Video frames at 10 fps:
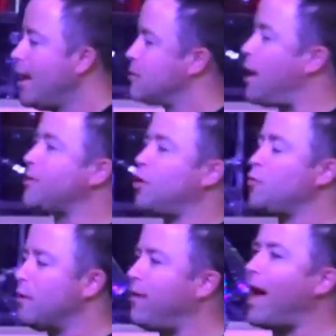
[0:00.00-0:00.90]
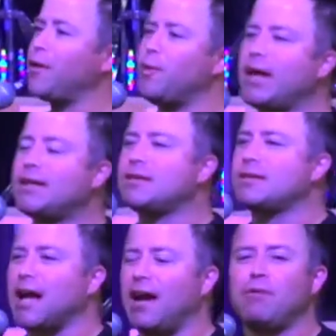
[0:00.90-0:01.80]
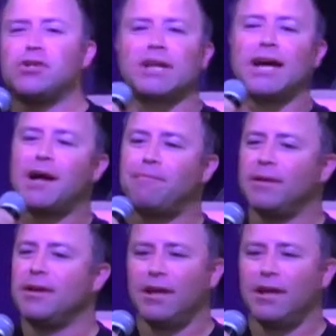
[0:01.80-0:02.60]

So I start with light weights. I push it up.